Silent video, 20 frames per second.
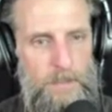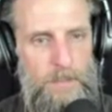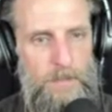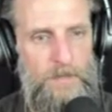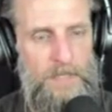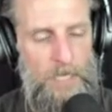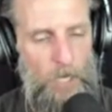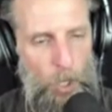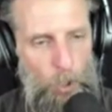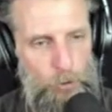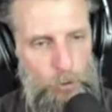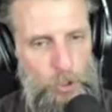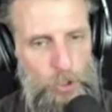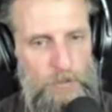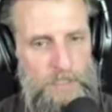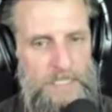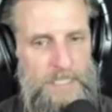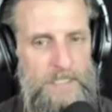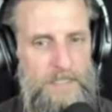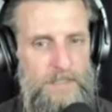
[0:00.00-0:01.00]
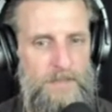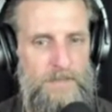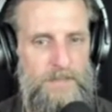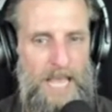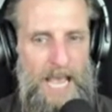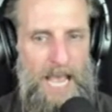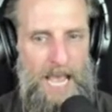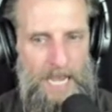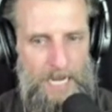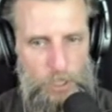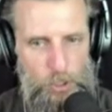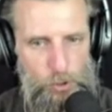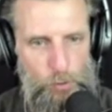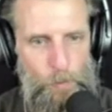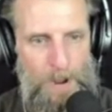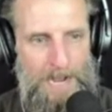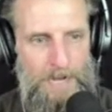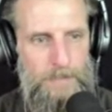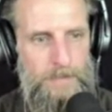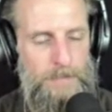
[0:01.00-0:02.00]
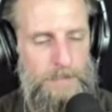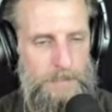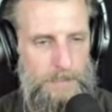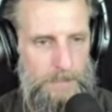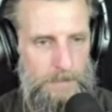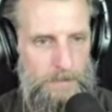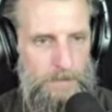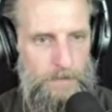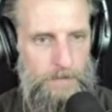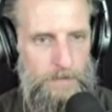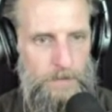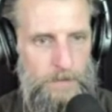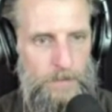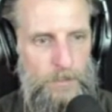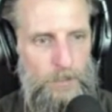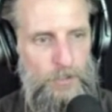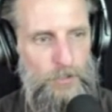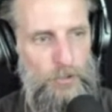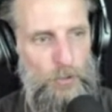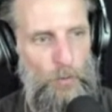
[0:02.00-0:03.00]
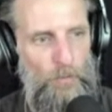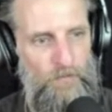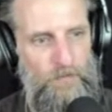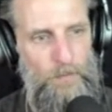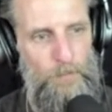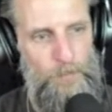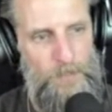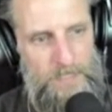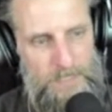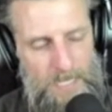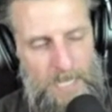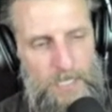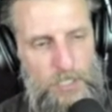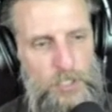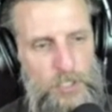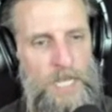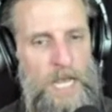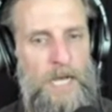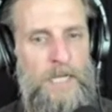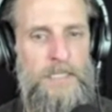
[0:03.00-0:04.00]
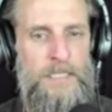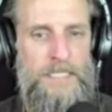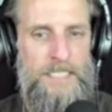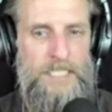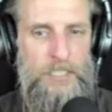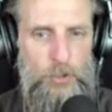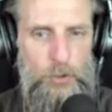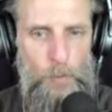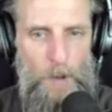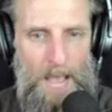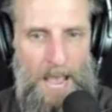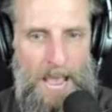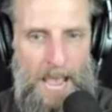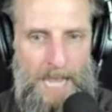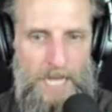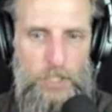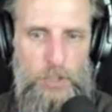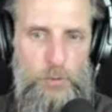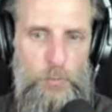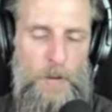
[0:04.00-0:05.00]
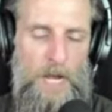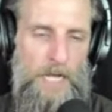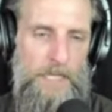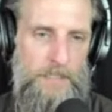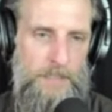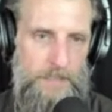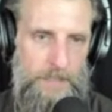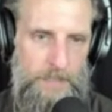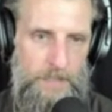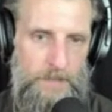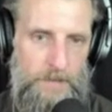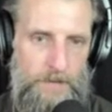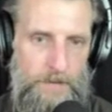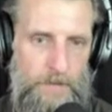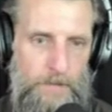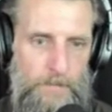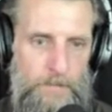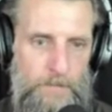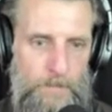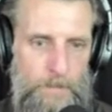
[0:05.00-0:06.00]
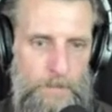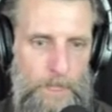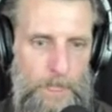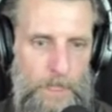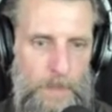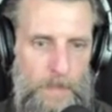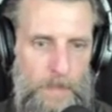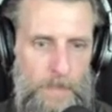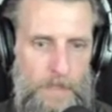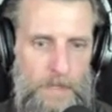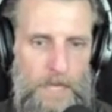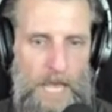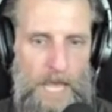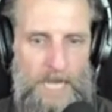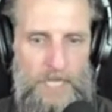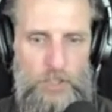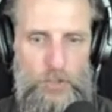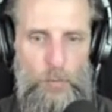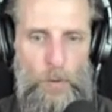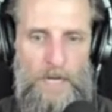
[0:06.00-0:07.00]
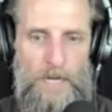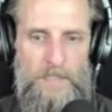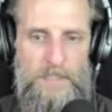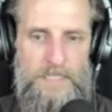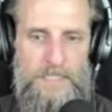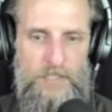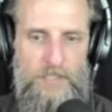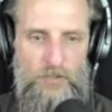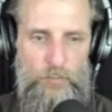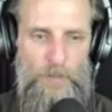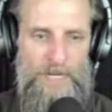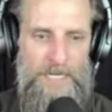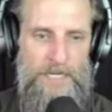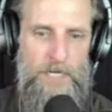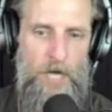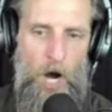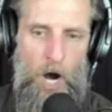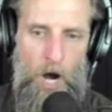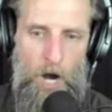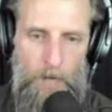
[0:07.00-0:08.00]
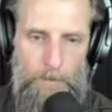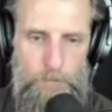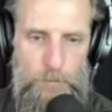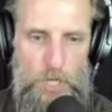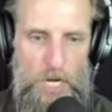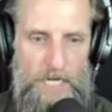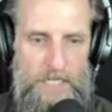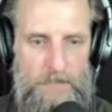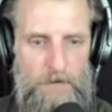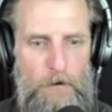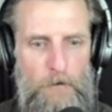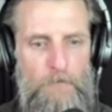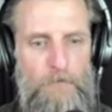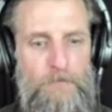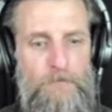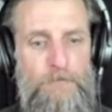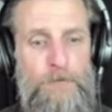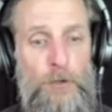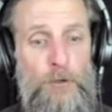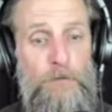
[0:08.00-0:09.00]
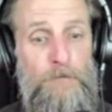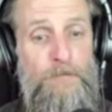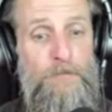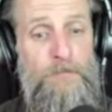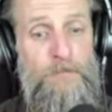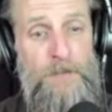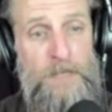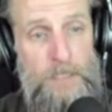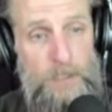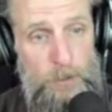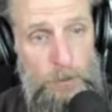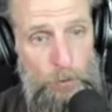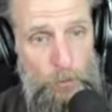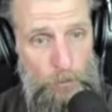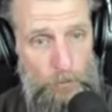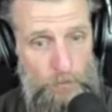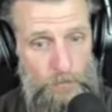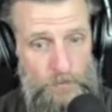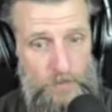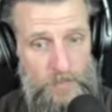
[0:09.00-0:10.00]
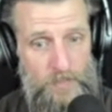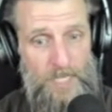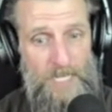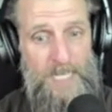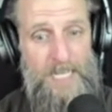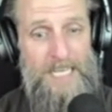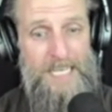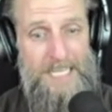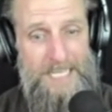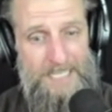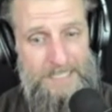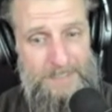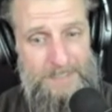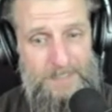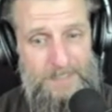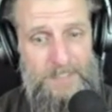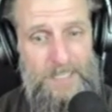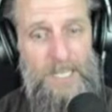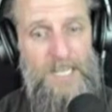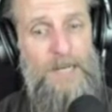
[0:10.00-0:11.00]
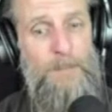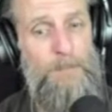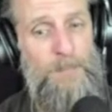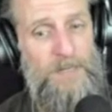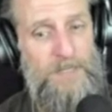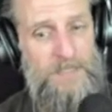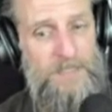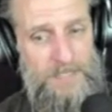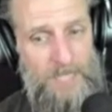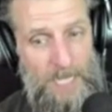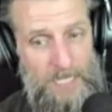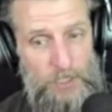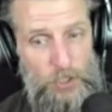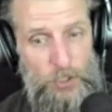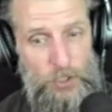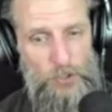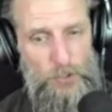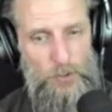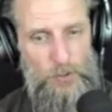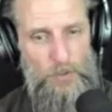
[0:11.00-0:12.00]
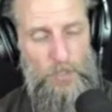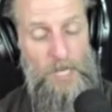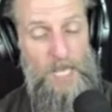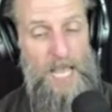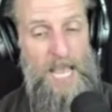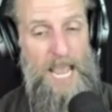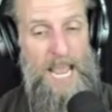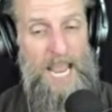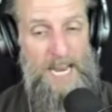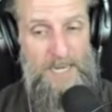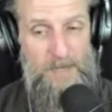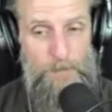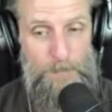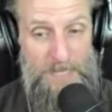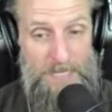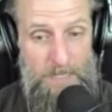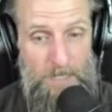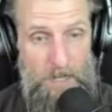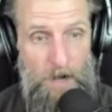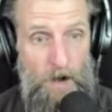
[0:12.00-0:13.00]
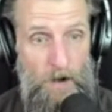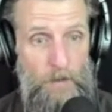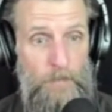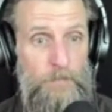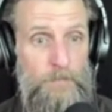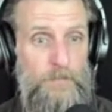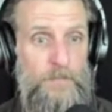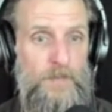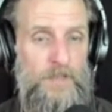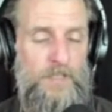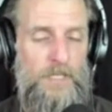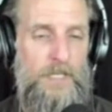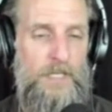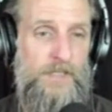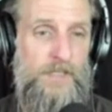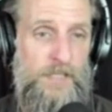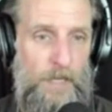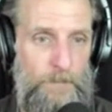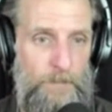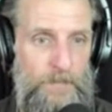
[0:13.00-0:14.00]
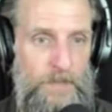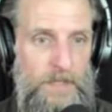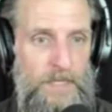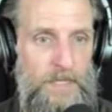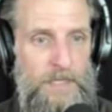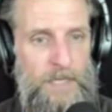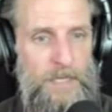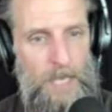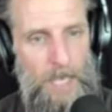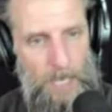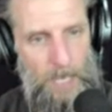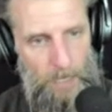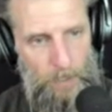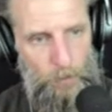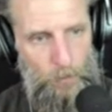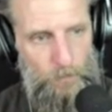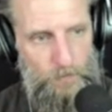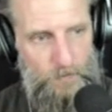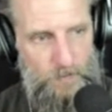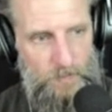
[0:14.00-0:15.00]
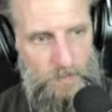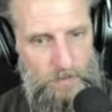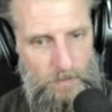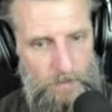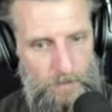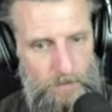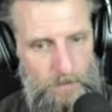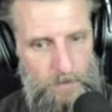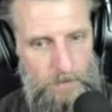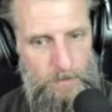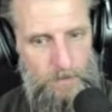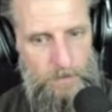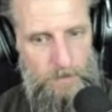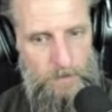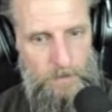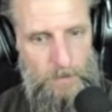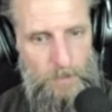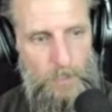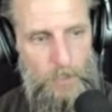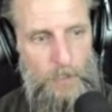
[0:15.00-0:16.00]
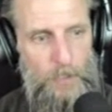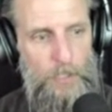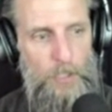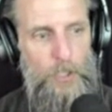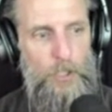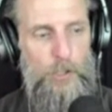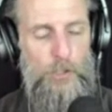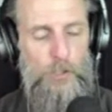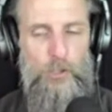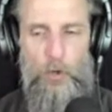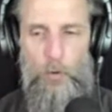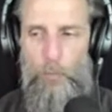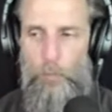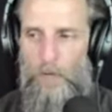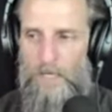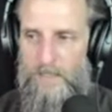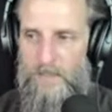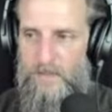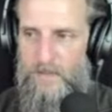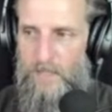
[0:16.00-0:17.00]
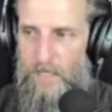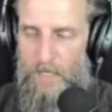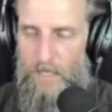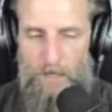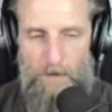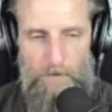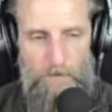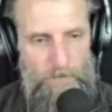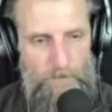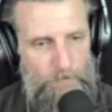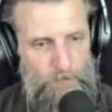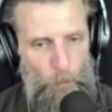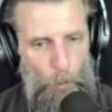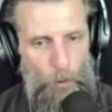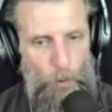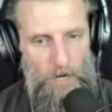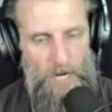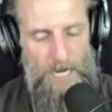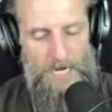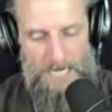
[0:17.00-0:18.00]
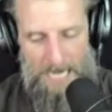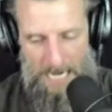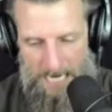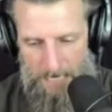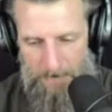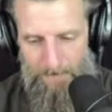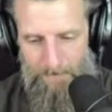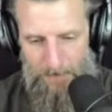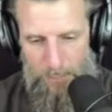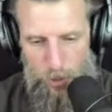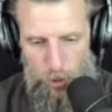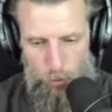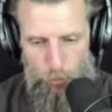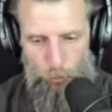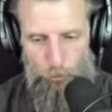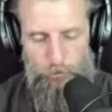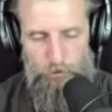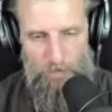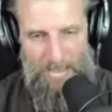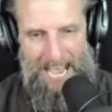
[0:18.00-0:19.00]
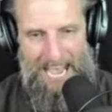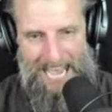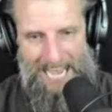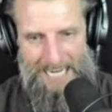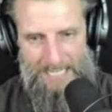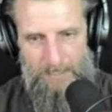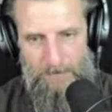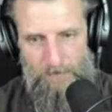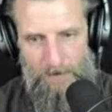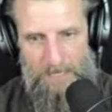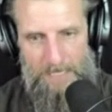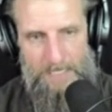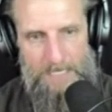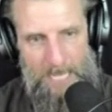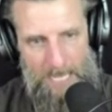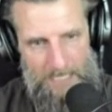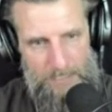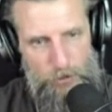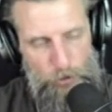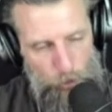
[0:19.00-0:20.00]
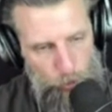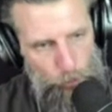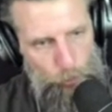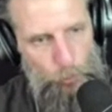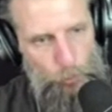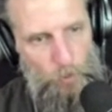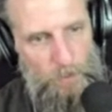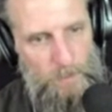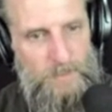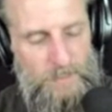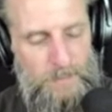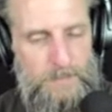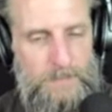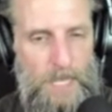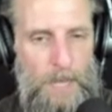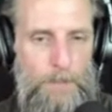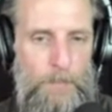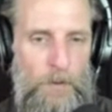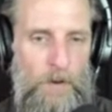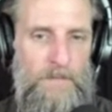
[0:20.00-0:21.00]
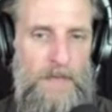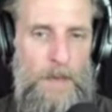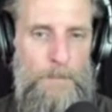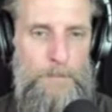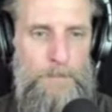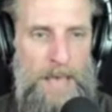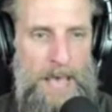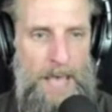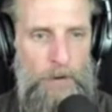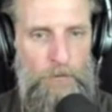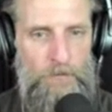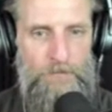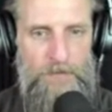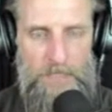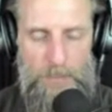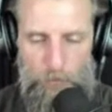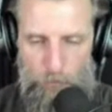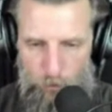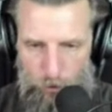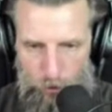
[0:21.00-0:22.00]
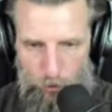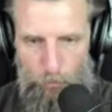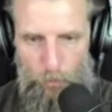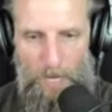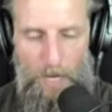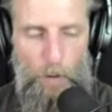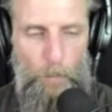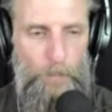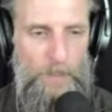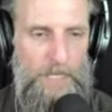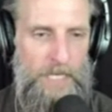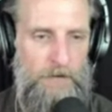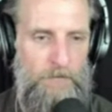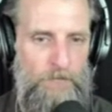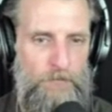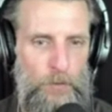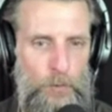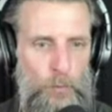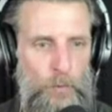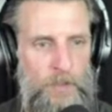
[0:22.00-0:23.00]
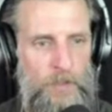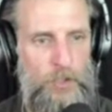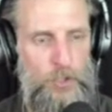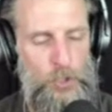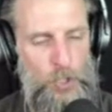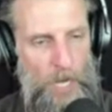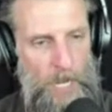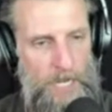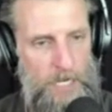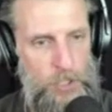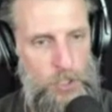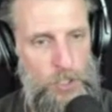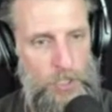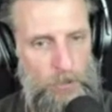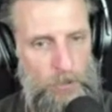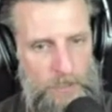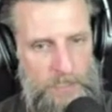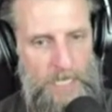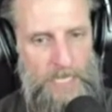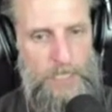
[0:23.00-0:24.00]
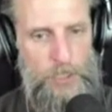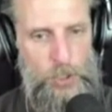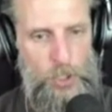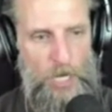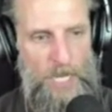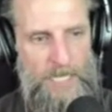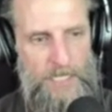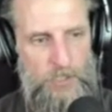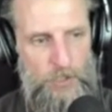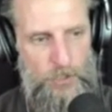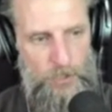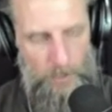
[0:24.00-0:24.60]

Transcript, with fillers: The oak tree is actuality. So from potentiality to actuality. Actuality is when an object fulfills its potential and becomes something else. So, what is for an individual to activate and to step on that battlefield to help influence change and create change?